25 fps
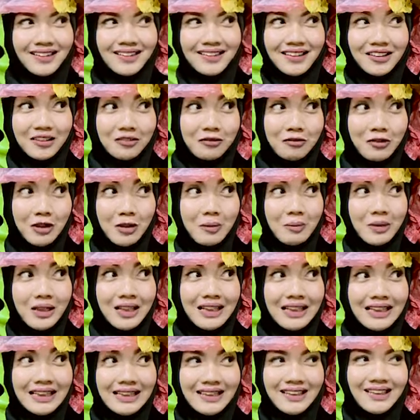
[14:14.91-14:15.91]
it will
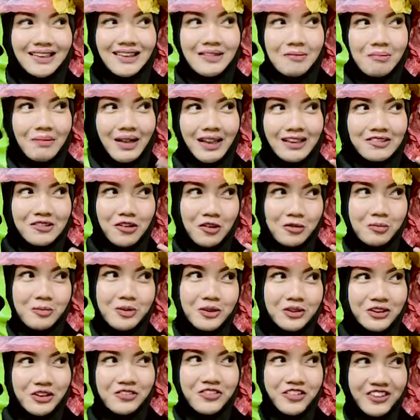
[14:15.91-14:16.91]
be make not
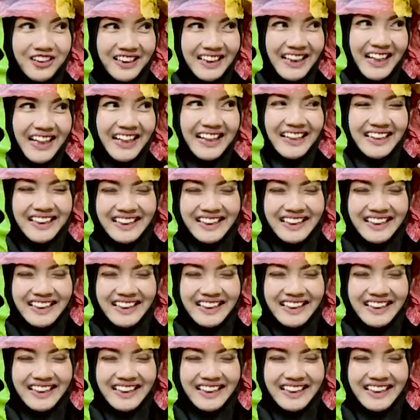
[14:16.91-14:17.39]
beautiful again.